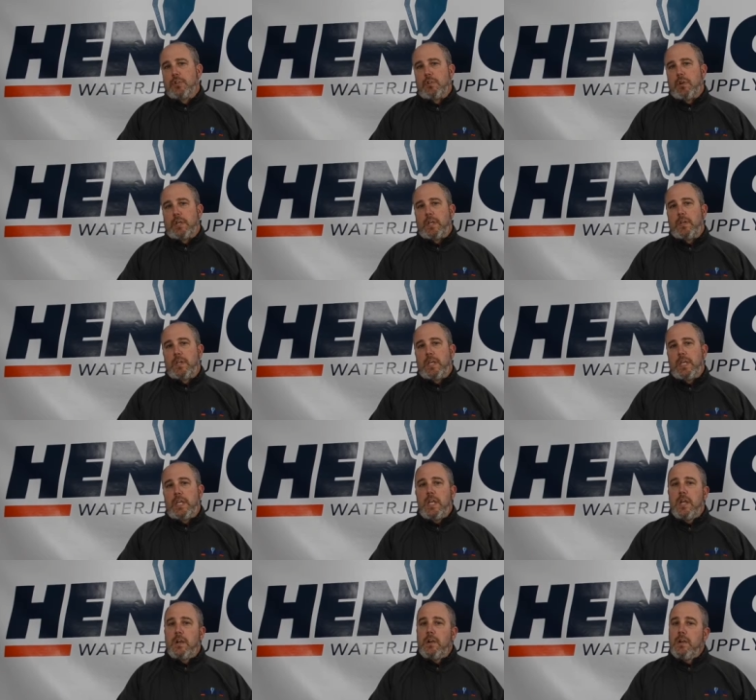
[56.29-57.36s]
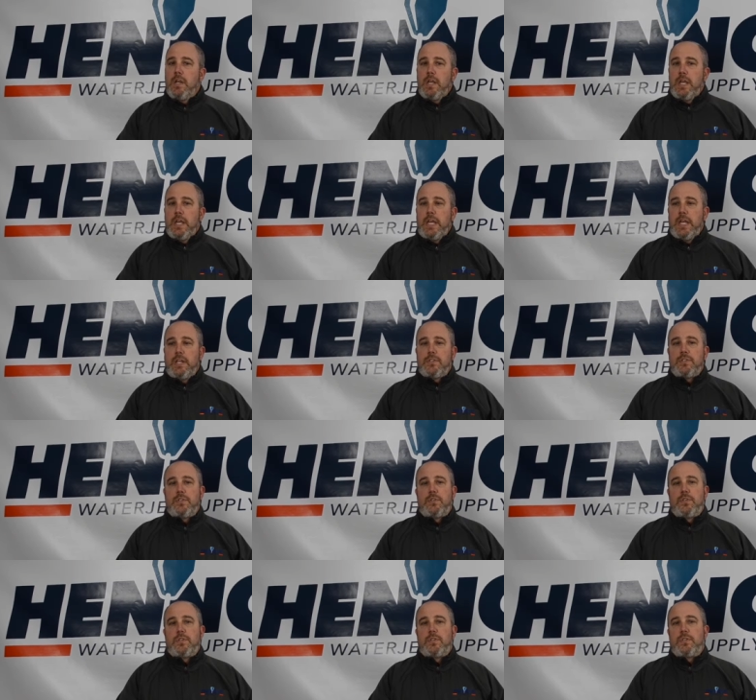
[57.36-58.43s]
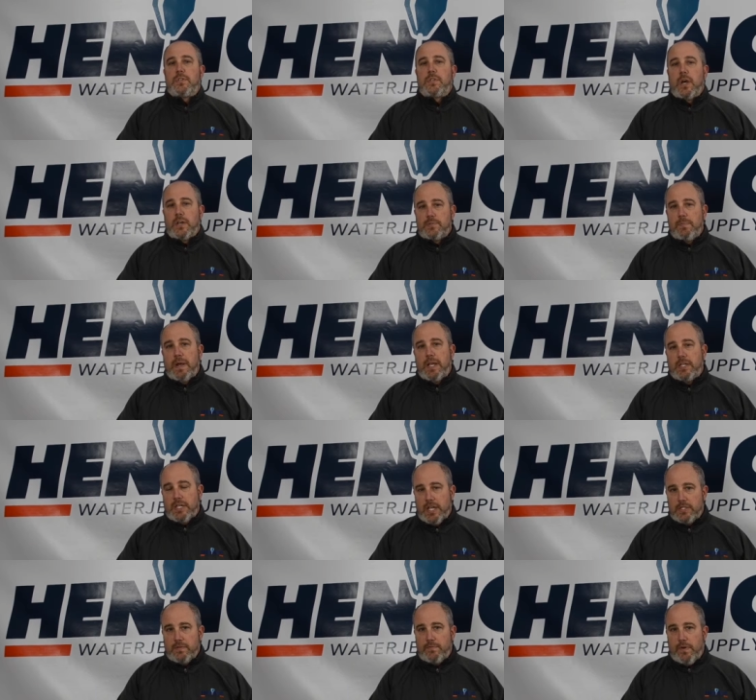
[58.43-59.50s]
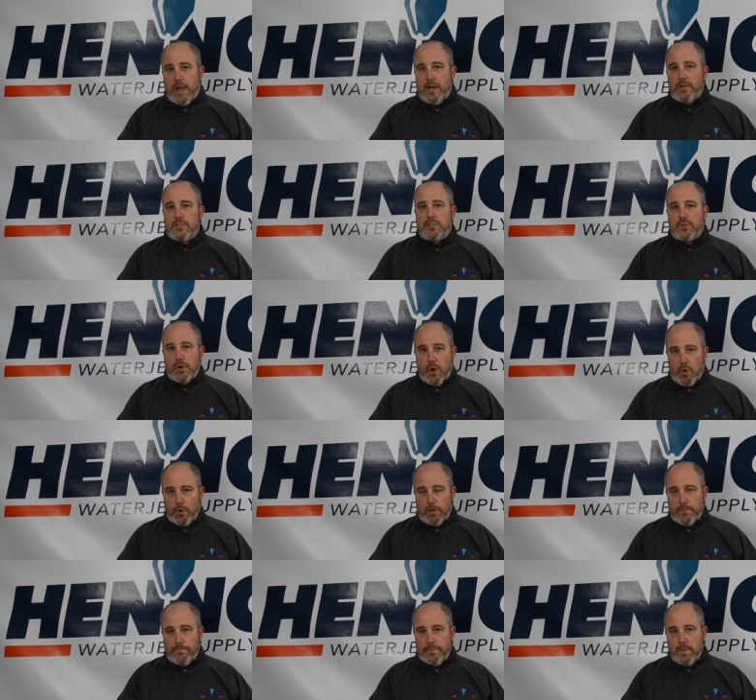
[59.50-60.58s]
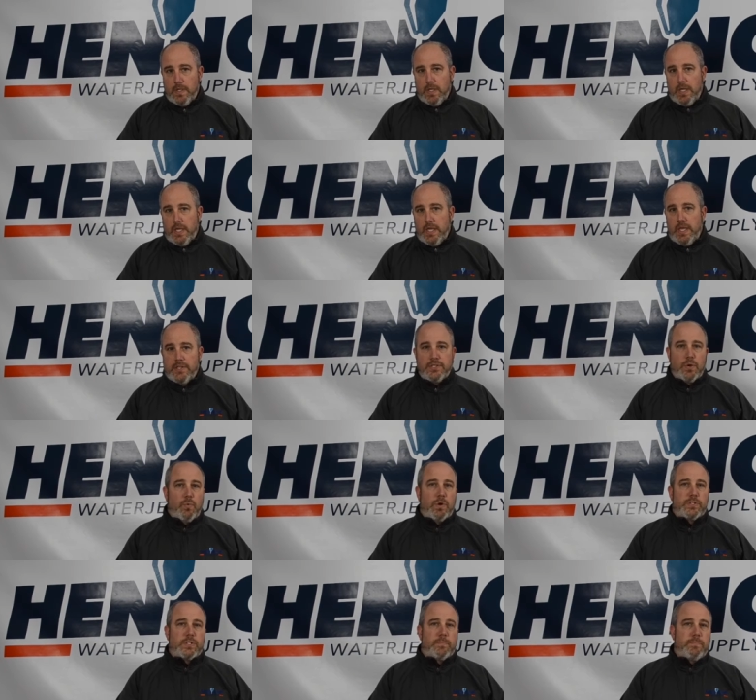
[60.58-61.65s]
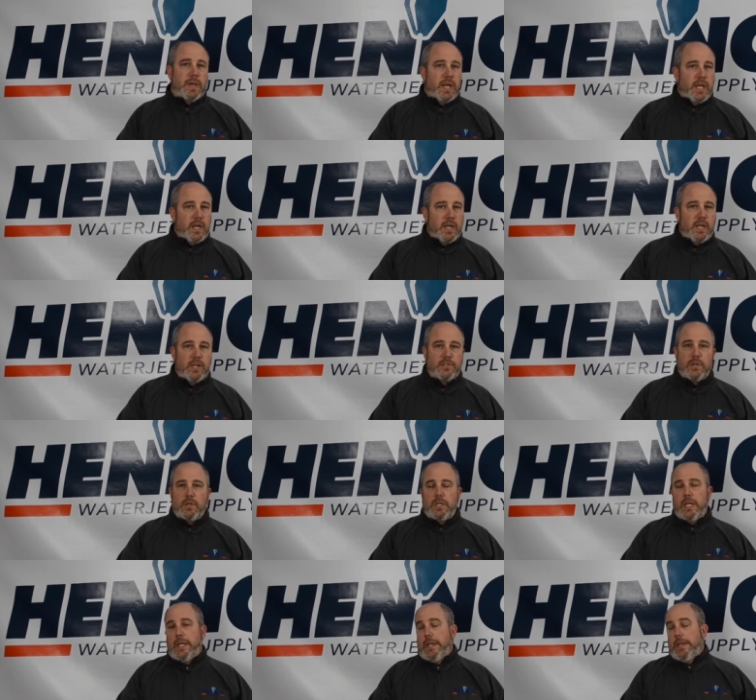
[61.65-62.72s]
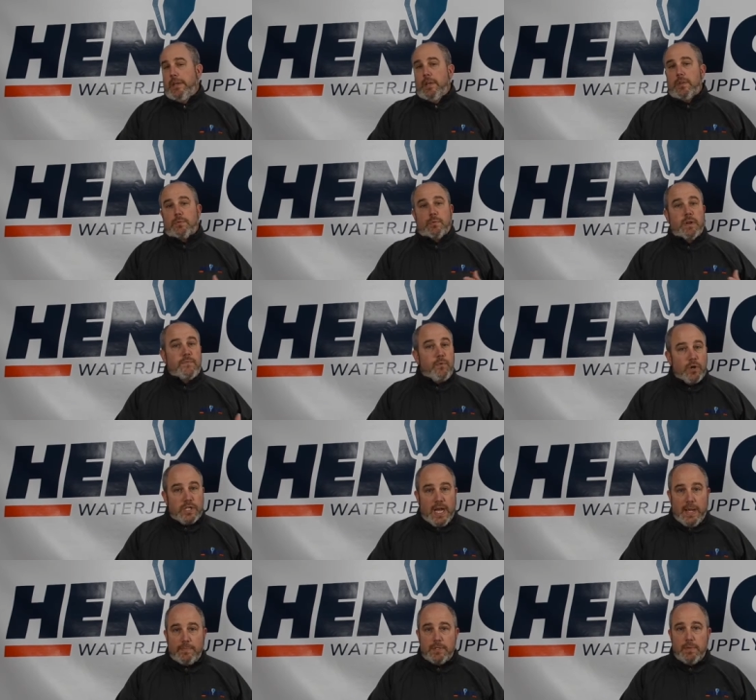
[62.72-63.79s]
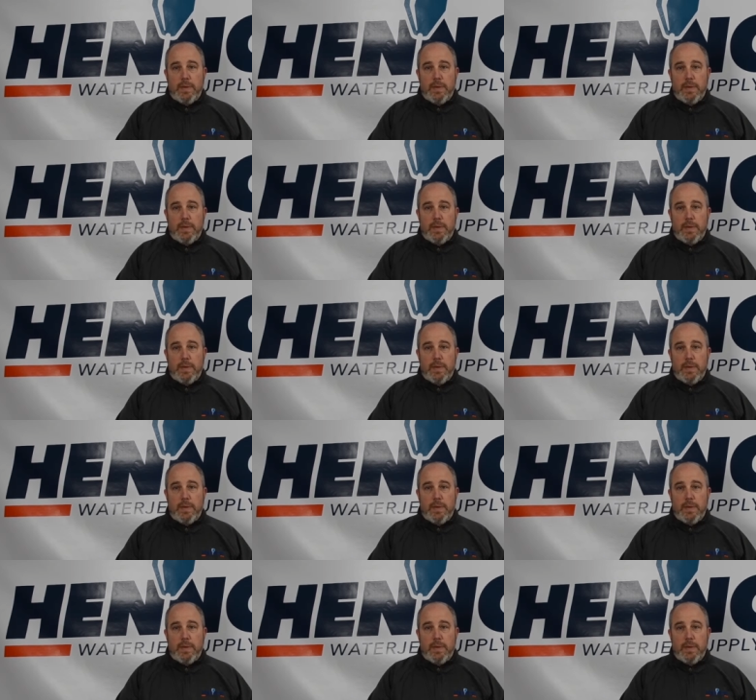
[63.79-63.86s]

you're looking to hear is, does my intensifier stroke? Is it once a minute? Is it three, four times a